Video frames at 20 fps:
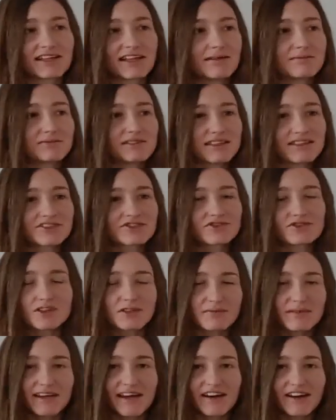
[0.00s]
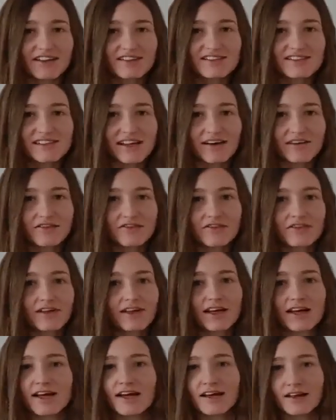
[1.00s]
climbs extremely hard stuff,
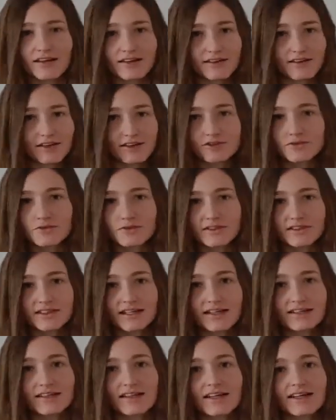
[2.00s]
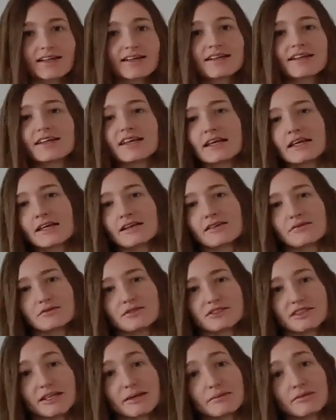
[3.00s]
and notwithstanding, he
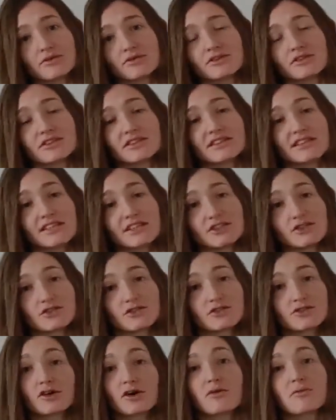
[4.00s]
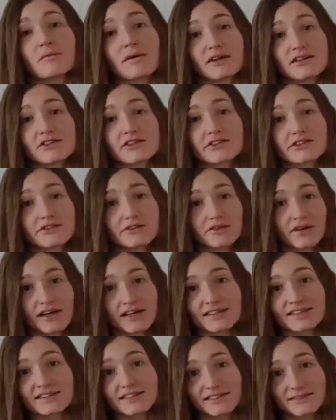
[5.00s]
was able to teach so much to
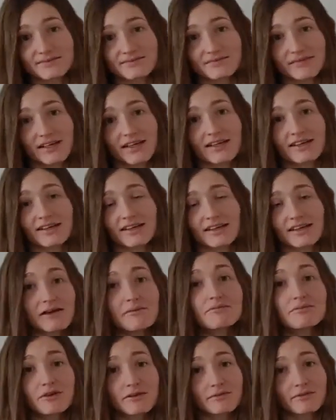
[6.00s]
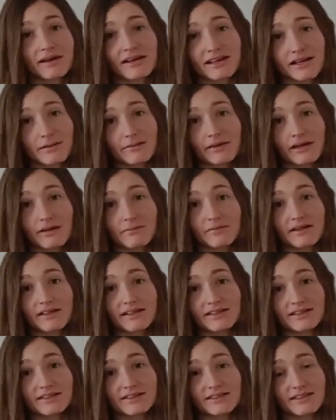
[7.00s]
us. And I improved my climbing
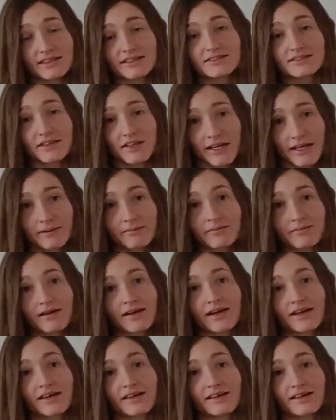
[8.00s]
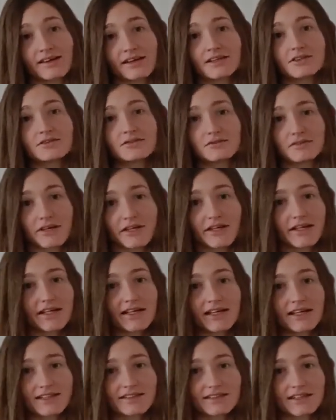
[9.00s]
abilities thanks to him. I do
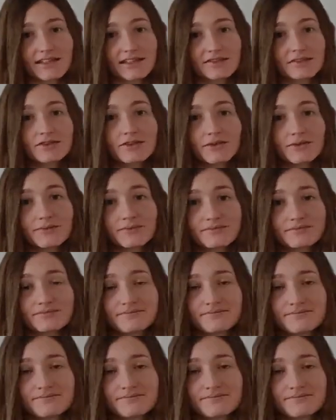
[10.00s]
recognize that too.